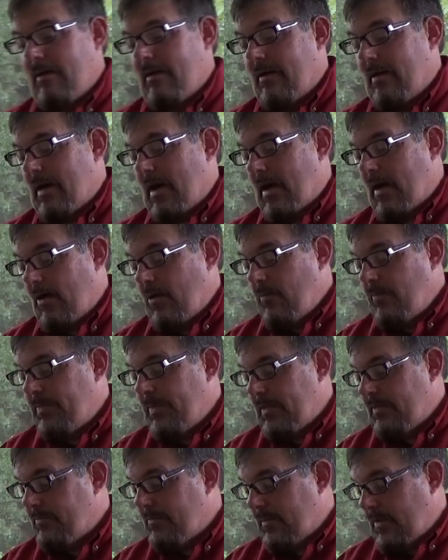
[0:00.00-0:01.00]
I hope
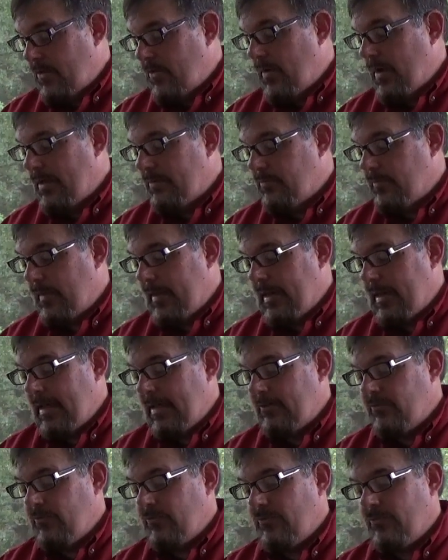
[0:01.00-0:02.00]
this, though, has been
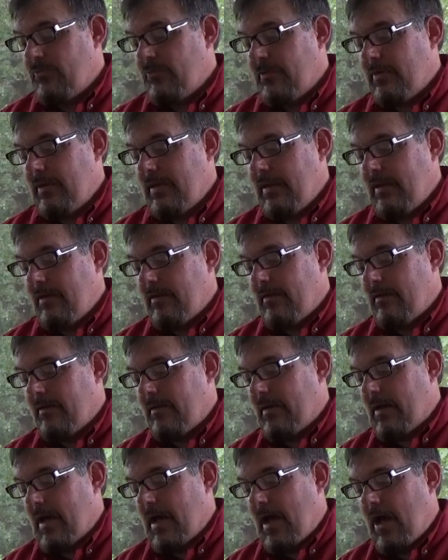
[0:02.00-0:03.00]
interesting.
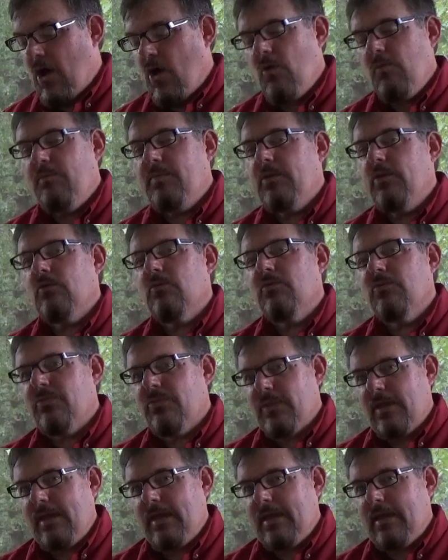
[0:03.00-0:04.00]
I hope you'll
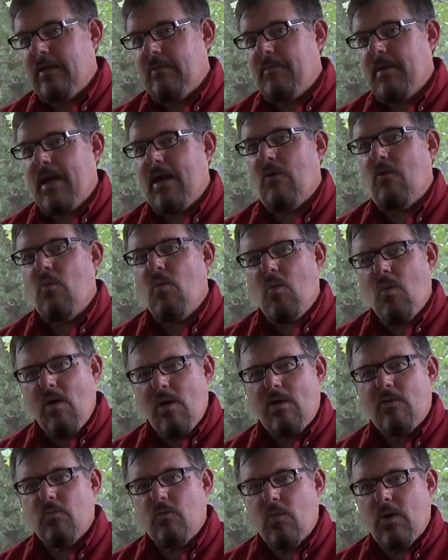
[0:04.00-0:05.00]
think about
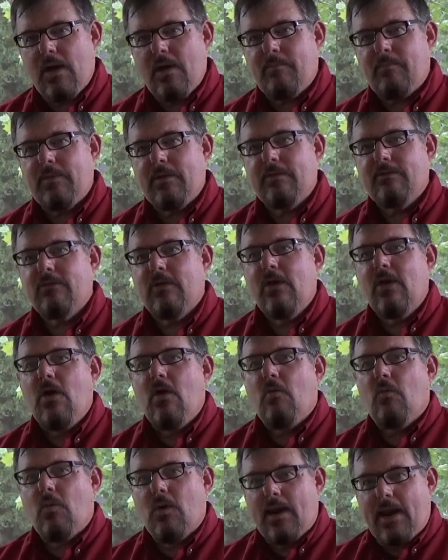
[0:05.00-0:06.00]
what weapons
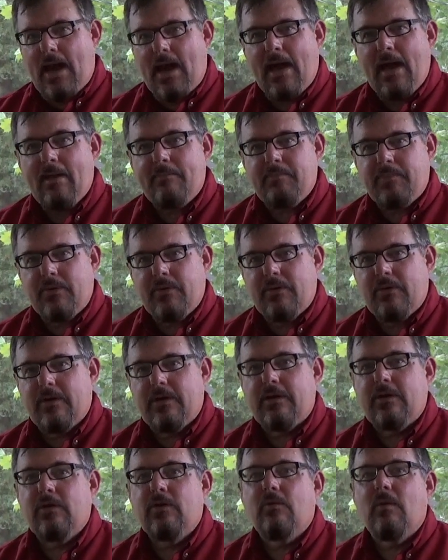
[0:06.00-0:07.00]

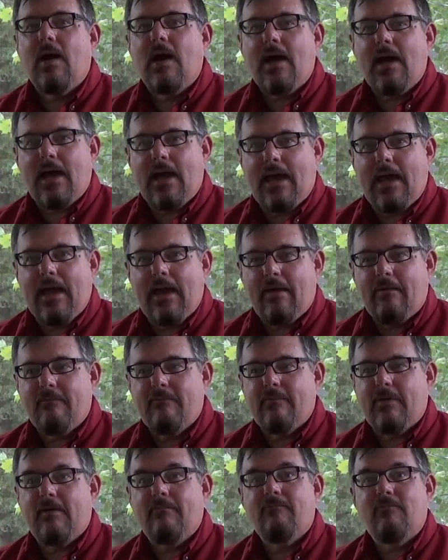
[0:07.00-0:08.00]
do I
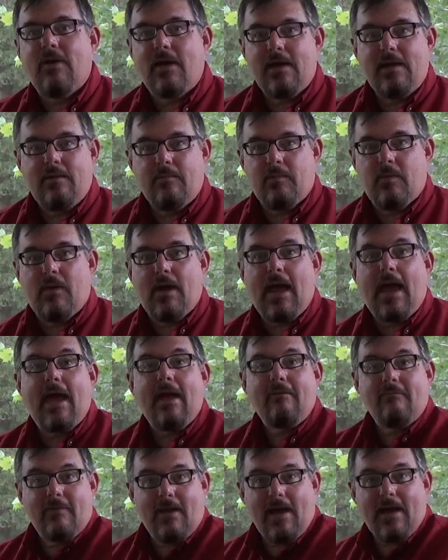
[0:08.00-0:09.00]
have available,
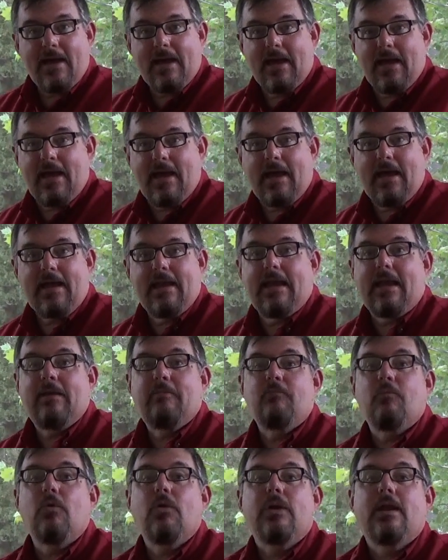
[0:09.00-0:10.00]
have I got,
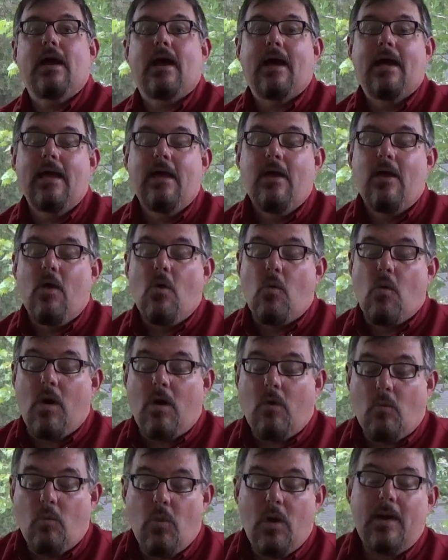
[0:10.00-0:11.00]
and
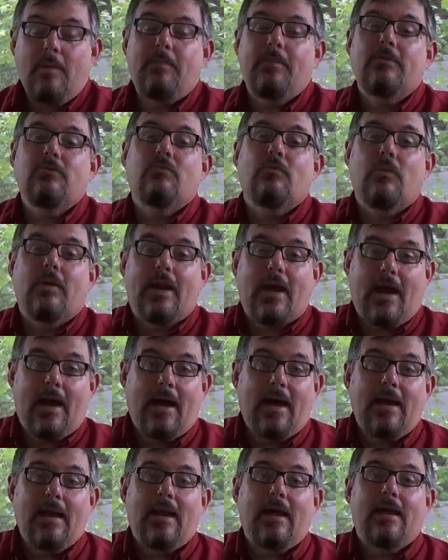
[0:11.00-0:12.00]
what weapons would
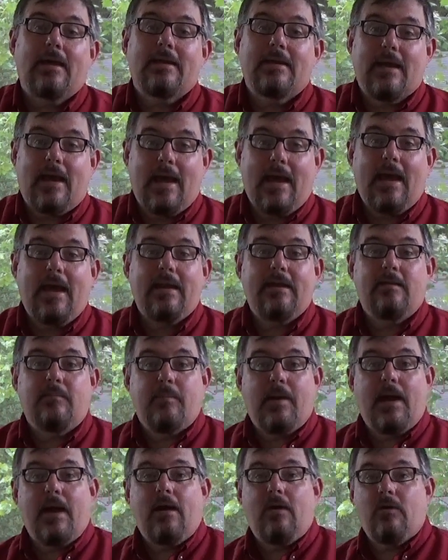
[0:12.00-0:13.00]
I like to add to
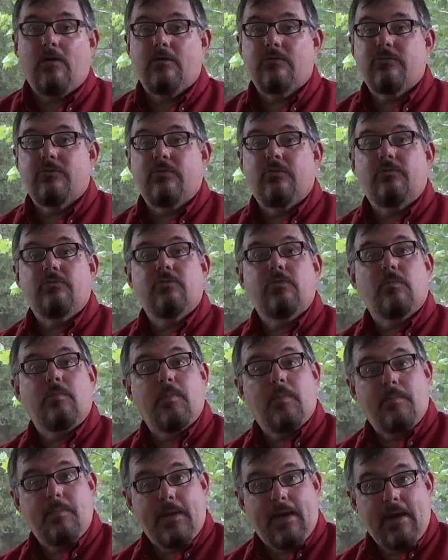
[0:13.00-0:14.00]
my arsenal to
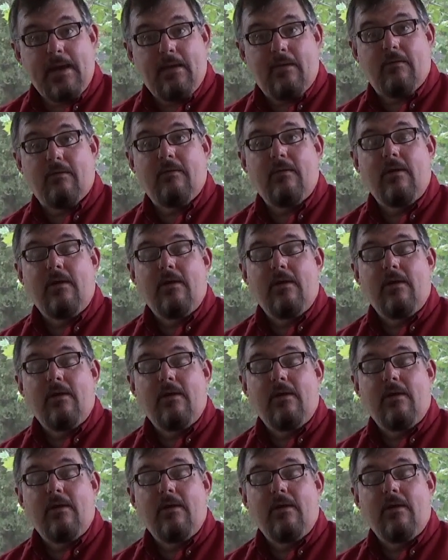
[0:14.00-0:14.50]
prepare